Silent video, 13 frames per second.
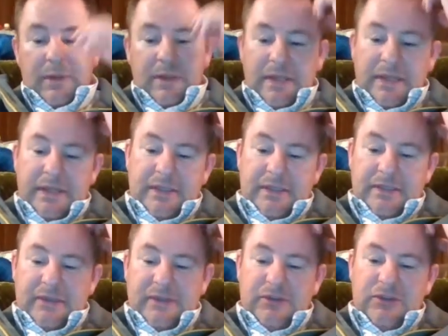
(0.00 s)

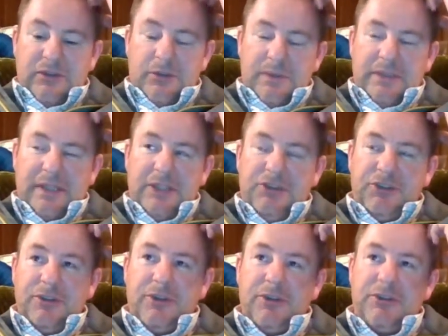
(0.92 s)
it's human
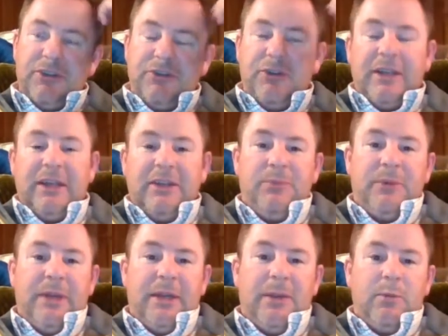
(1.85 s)
nature to try to
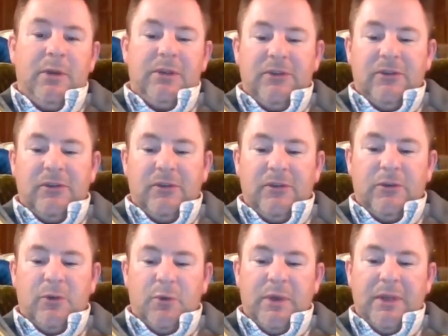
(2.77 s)
explain what's
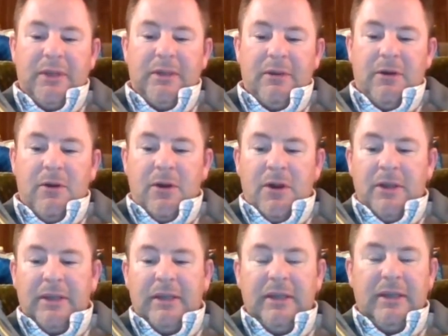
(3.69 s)
going
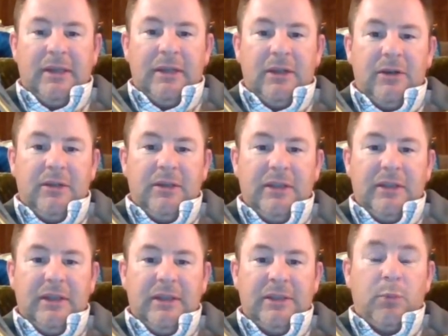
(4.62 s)
on
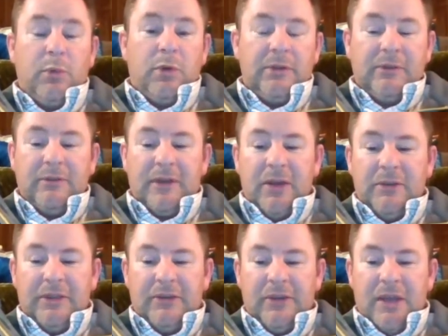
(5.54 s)
in the world
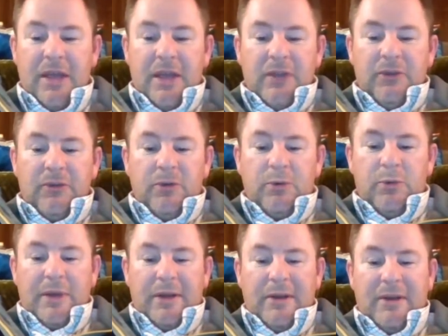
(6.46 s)
around us. So,
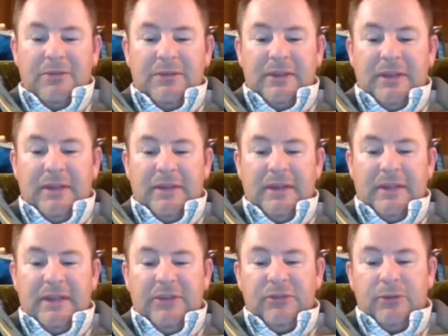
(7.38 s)
quite
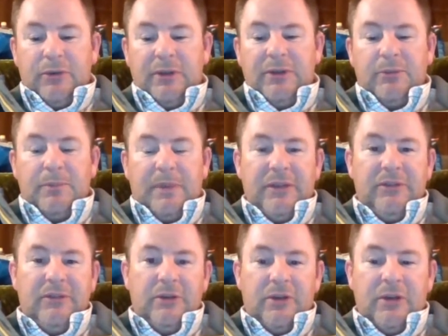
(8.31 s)
often, these stories are
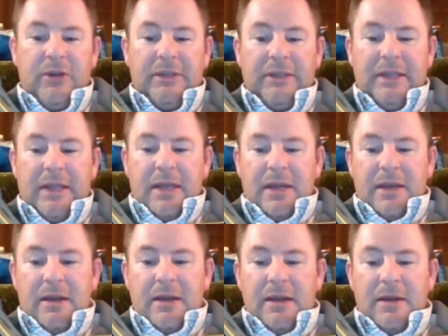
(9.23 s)
based on
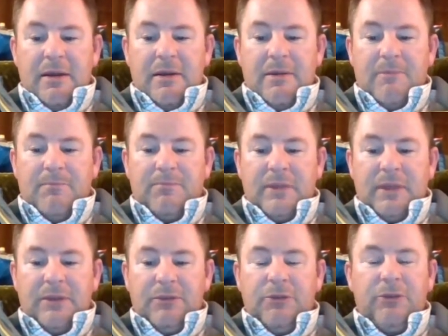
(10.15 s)
um,
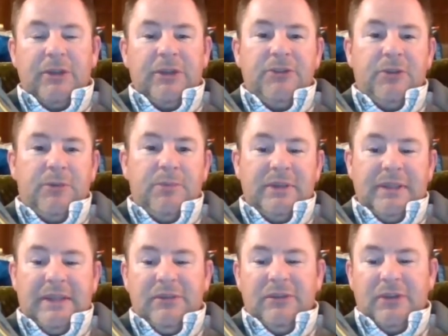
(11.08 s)
traditional
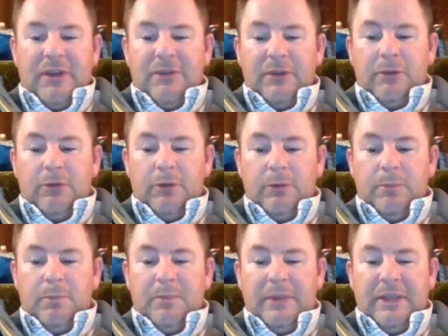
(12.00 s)
beliefs of a
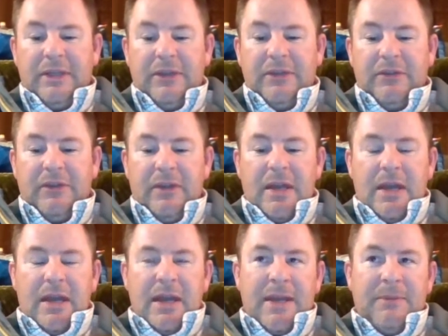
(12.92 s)
group because
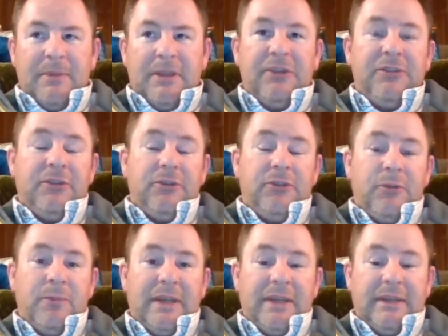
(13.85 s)
there's
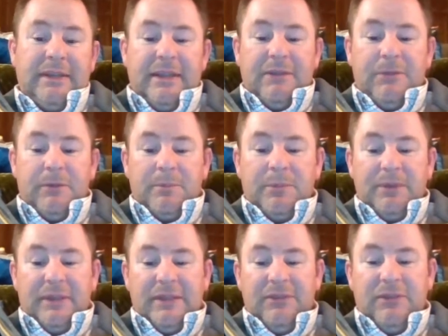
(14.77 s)
so many different
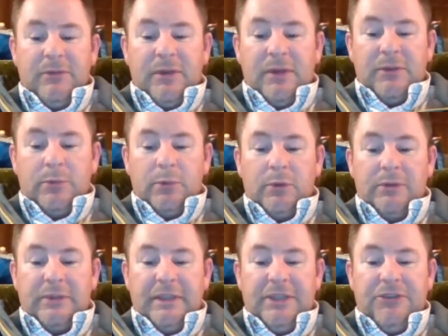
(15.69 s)
beliefs around the
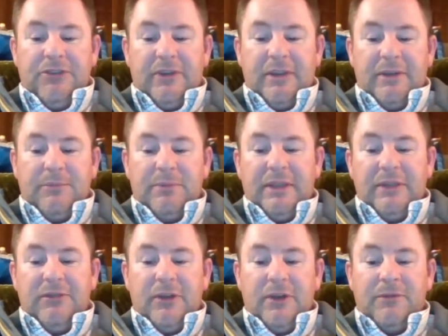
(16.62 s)
world, each set of
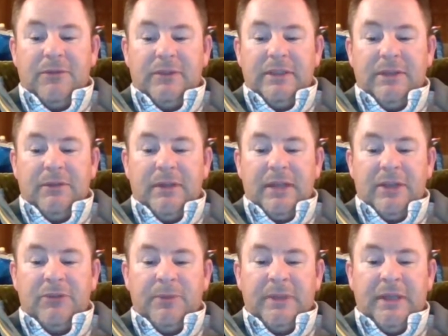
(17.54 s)
beliefs offer different
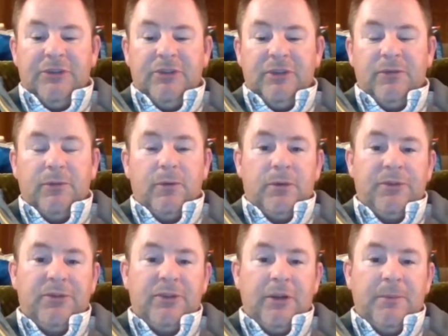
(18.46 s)
explanations for
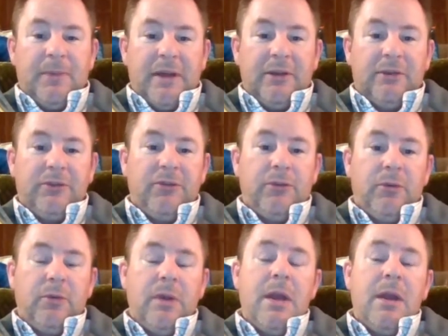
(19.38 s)
star patterns.
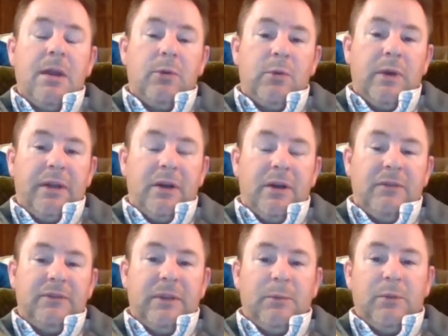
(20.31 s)
So, quite
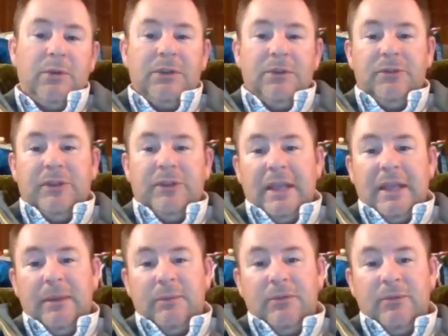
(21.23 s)
often, we'll use
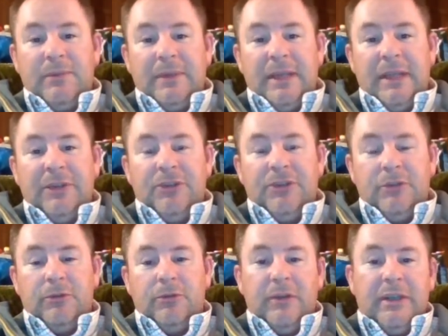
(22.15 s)
names from the
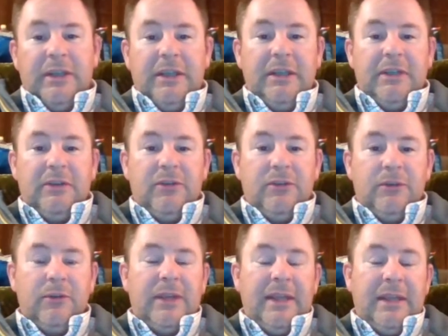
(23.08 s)
ancient Greeks
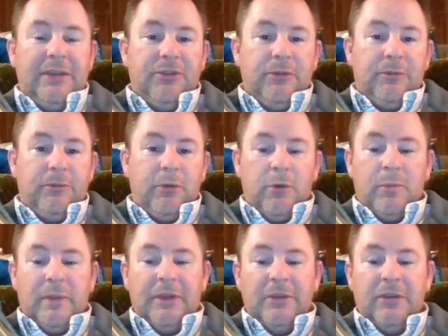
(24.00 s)
or the ancient
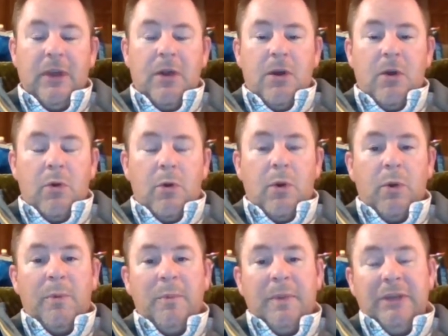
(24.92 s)
Romans,
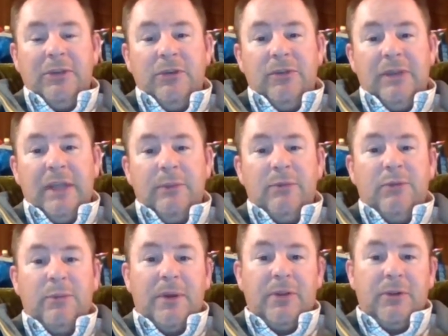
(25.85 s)
or we may use names
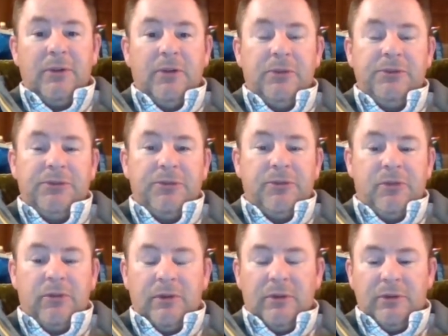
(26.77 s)
from other cultures
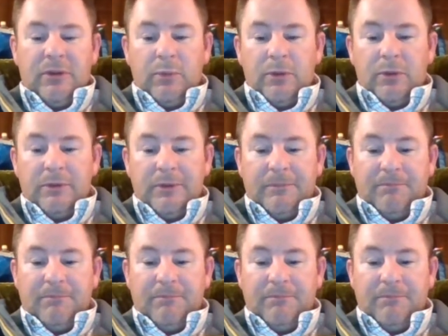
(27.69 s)
throughout the world.